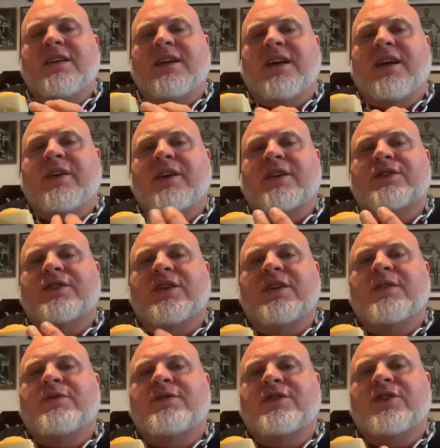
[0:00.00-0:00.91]
are
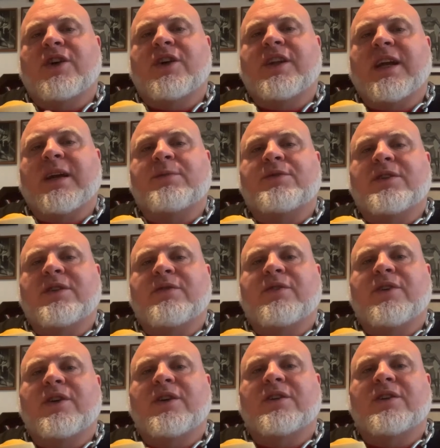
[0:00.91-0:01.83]
actually synapsing
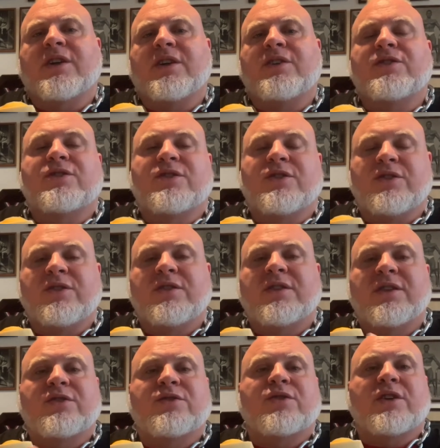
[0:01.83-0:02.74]
very close to
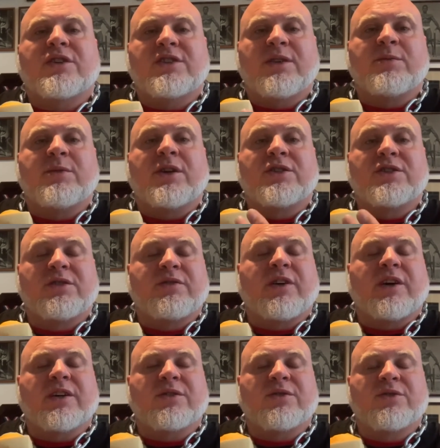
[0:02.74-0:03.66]
the
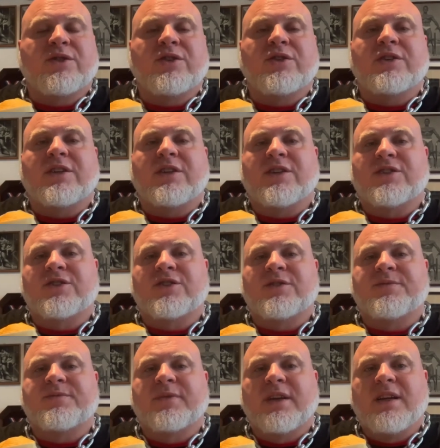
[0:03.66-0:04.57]
trigeminocervical nucleus.
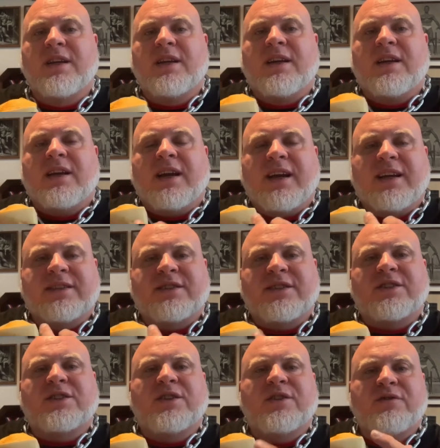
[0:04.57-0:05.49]
And it's
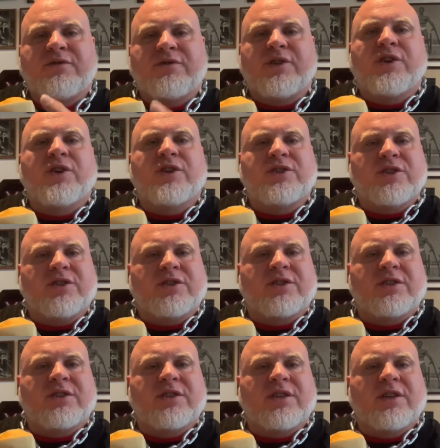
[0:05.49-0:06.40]
this
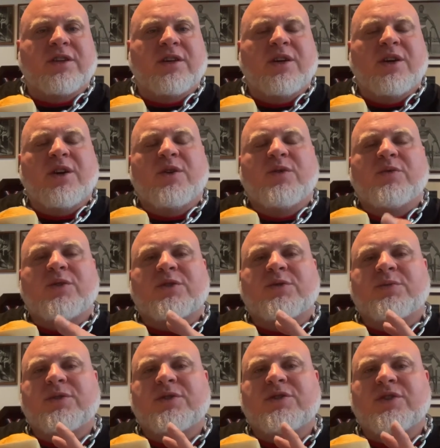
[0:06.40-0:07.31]
convergence which
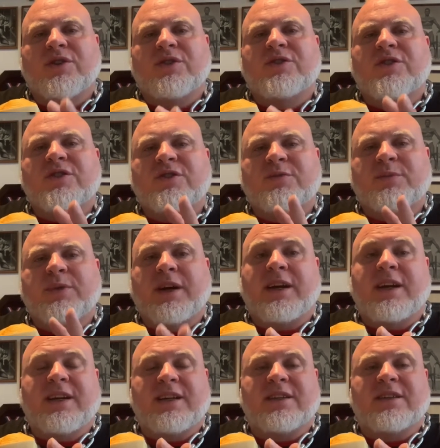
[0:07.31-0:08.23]
produces
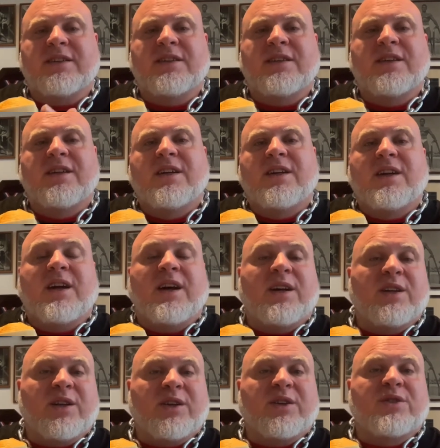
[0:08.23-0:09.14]
pain
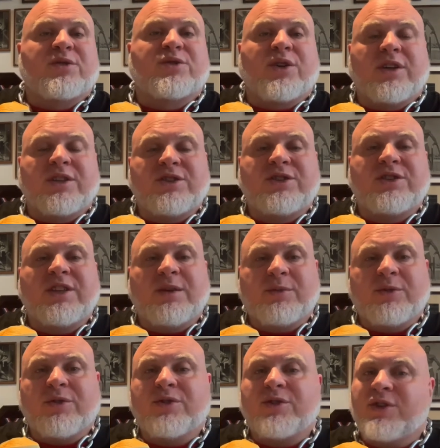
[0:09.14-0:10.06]
along the
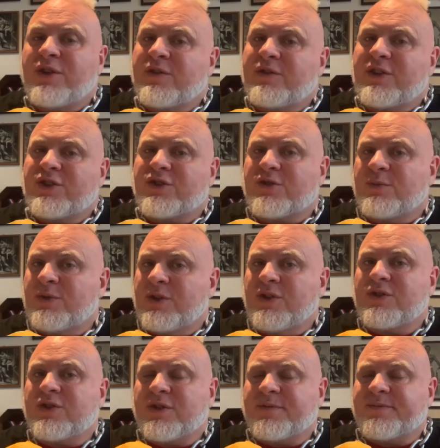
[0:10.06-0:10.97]
trigeminal nerve
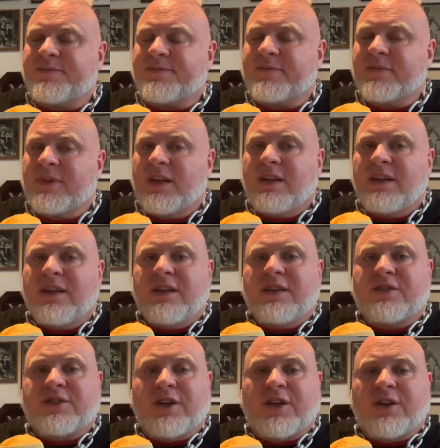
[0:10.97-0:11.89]
distribution.
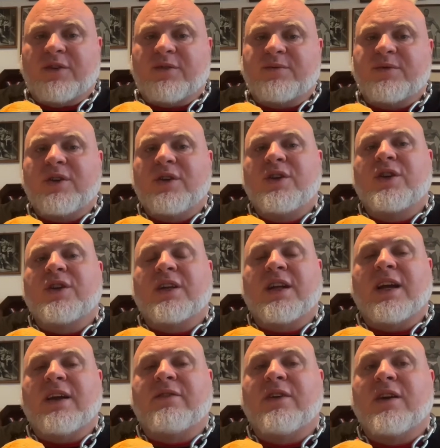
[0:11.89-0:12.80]
So you can
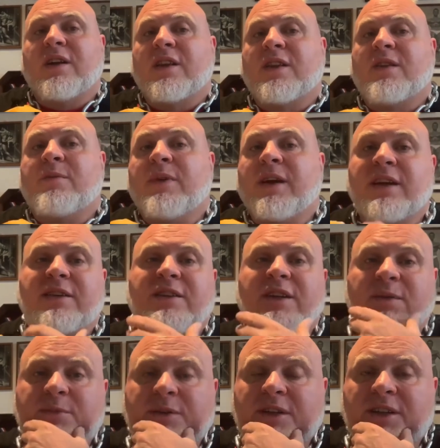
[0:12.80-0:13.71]
have the
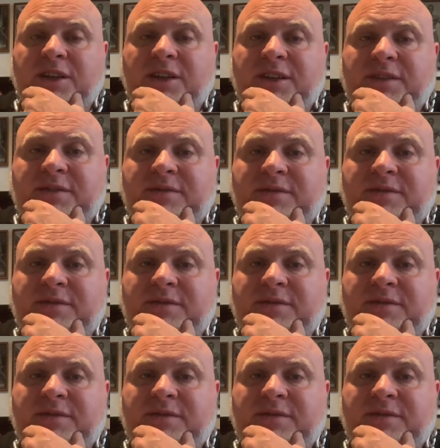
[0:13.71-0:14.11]
mandibular,